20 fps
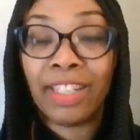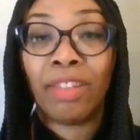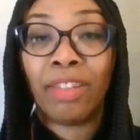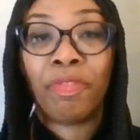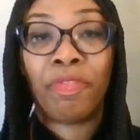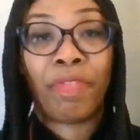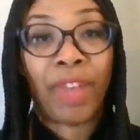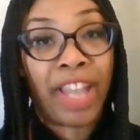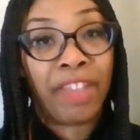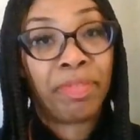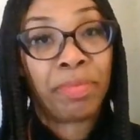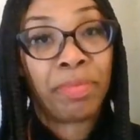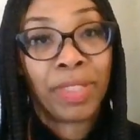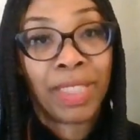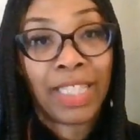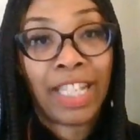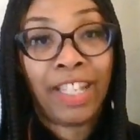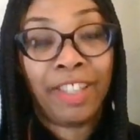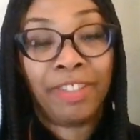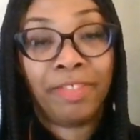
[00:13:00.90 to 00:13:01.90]
of
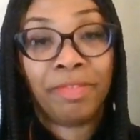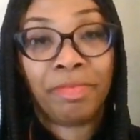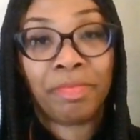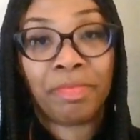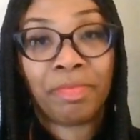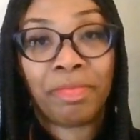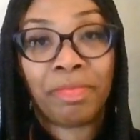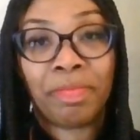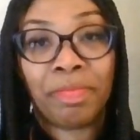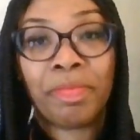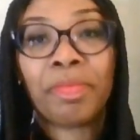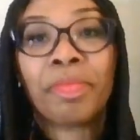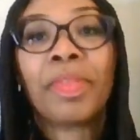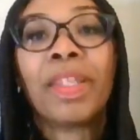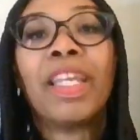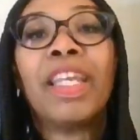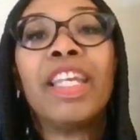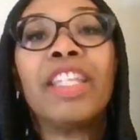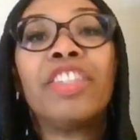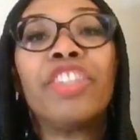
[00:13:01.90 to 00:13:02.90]
5%.
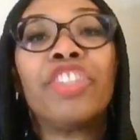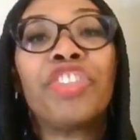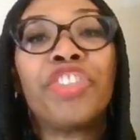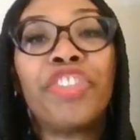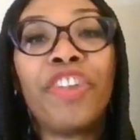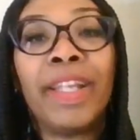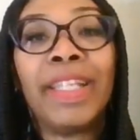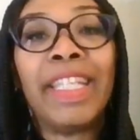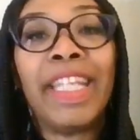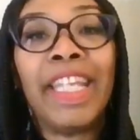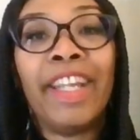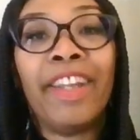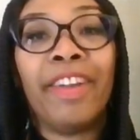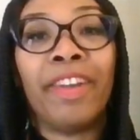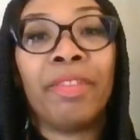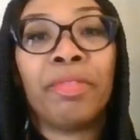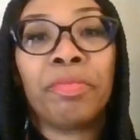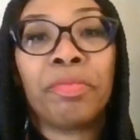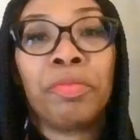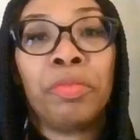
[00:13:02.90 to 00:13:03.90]
The third
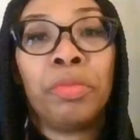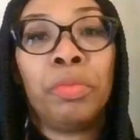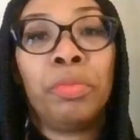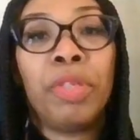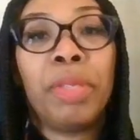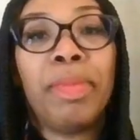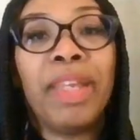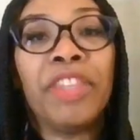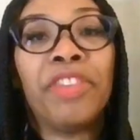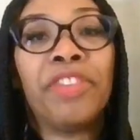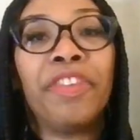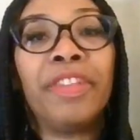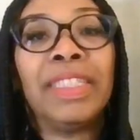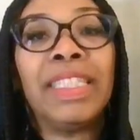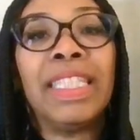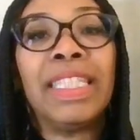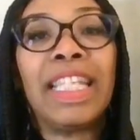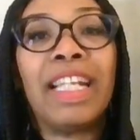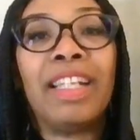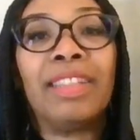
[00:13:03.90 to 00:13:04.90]
year, we made
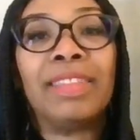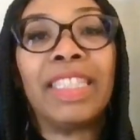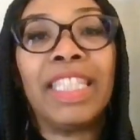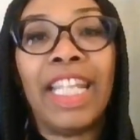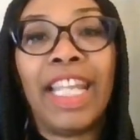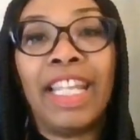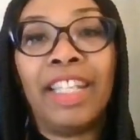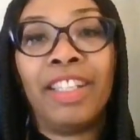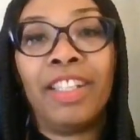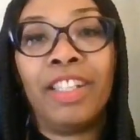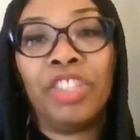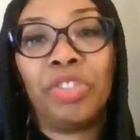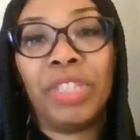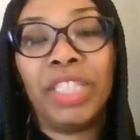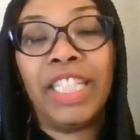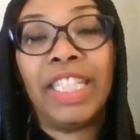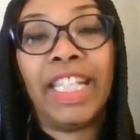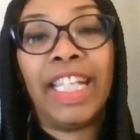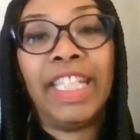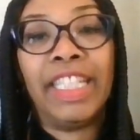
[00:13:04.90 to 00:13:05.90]

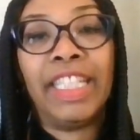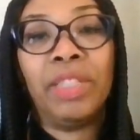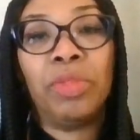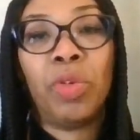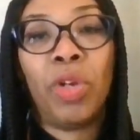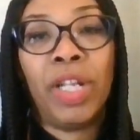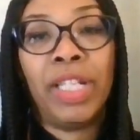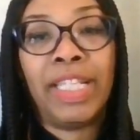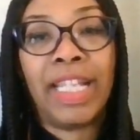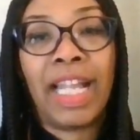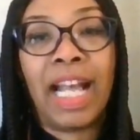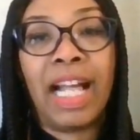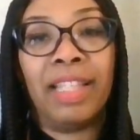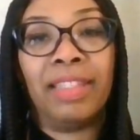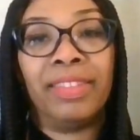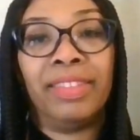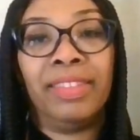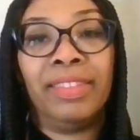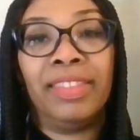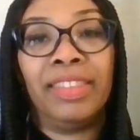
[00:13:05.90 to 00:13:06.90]

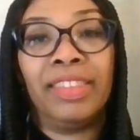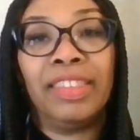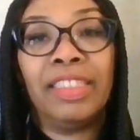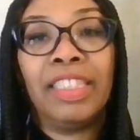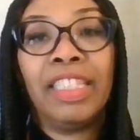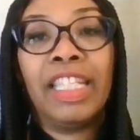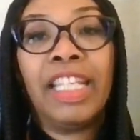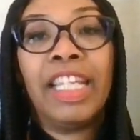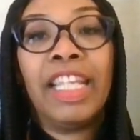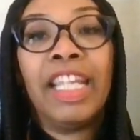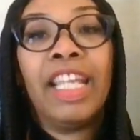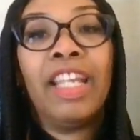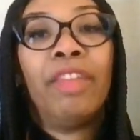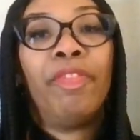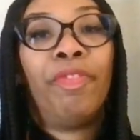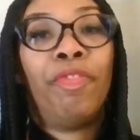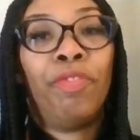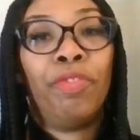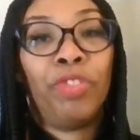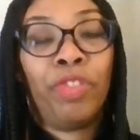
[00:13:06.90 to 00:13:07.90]
$13,891.
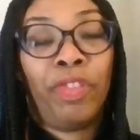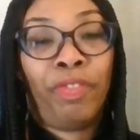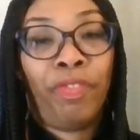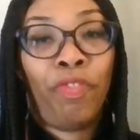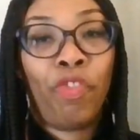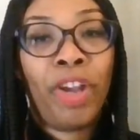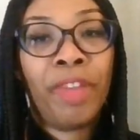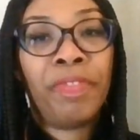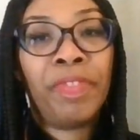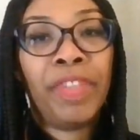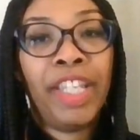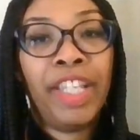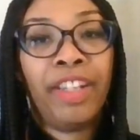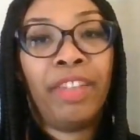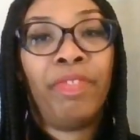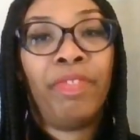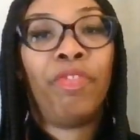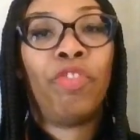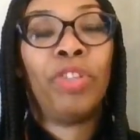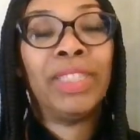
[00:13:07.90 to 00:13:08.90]
The fourth
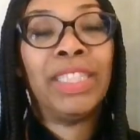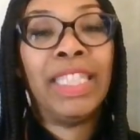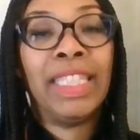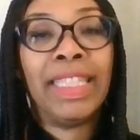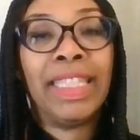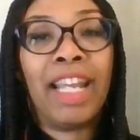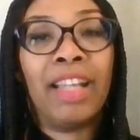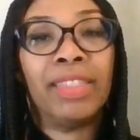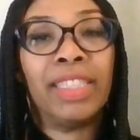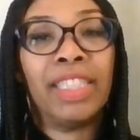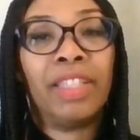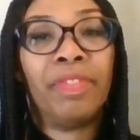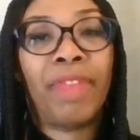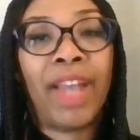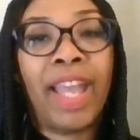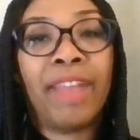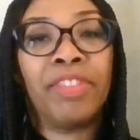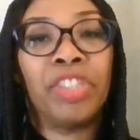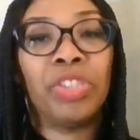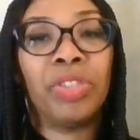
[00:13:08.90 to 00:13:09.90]
year,
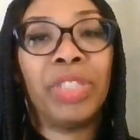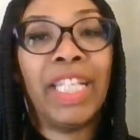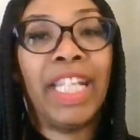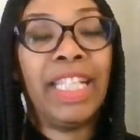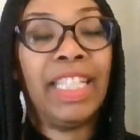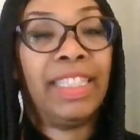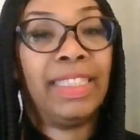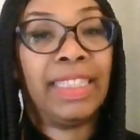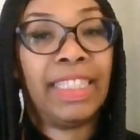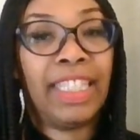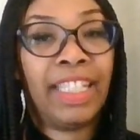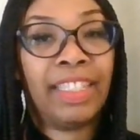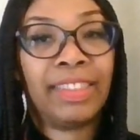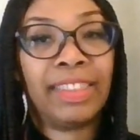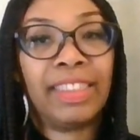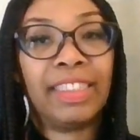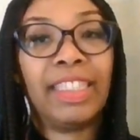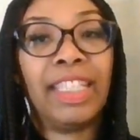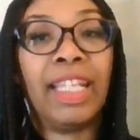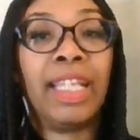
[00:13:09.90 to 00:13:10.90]

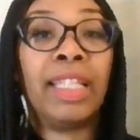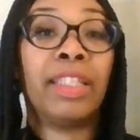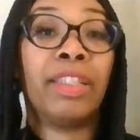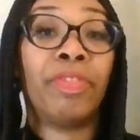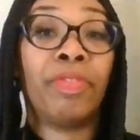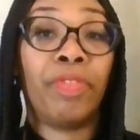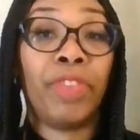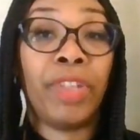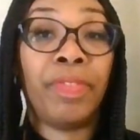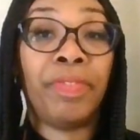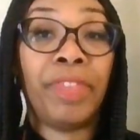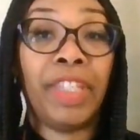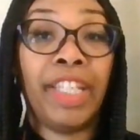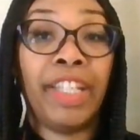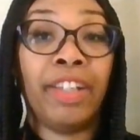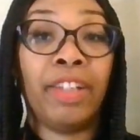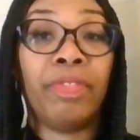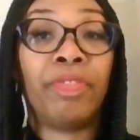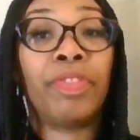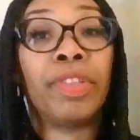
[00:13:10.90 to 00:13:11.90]
$14,586. And the fifth
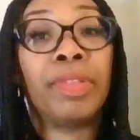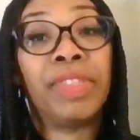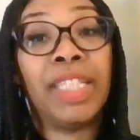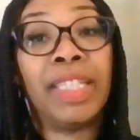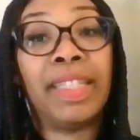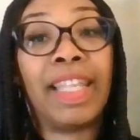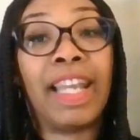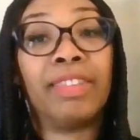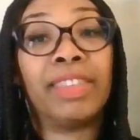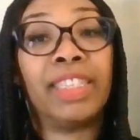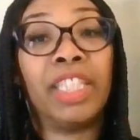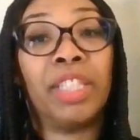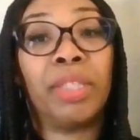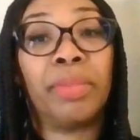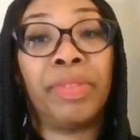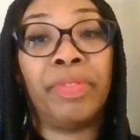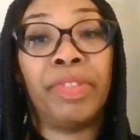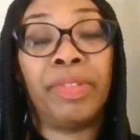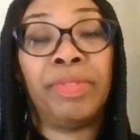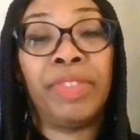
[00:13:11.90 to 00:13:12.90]
year,
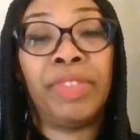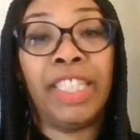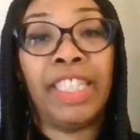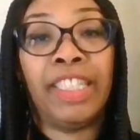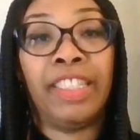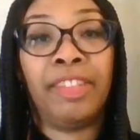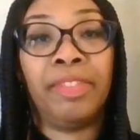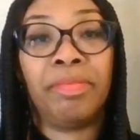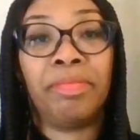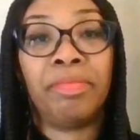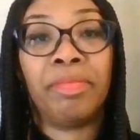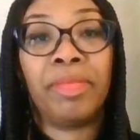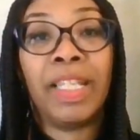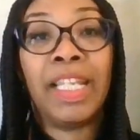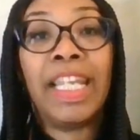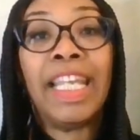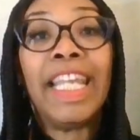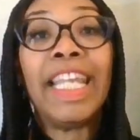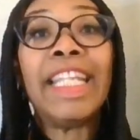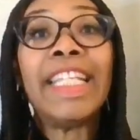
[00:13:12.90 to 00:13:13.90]
$15,315.
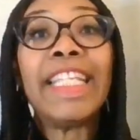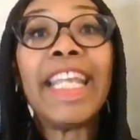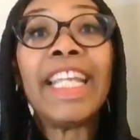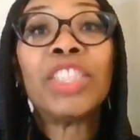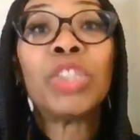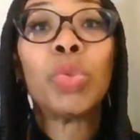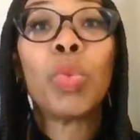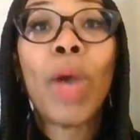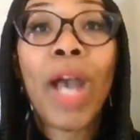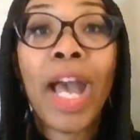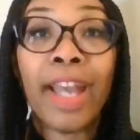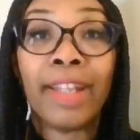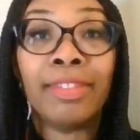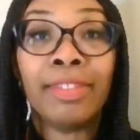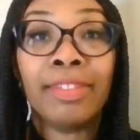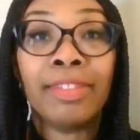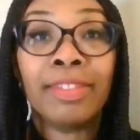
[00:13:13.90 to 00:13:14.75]
And guess what?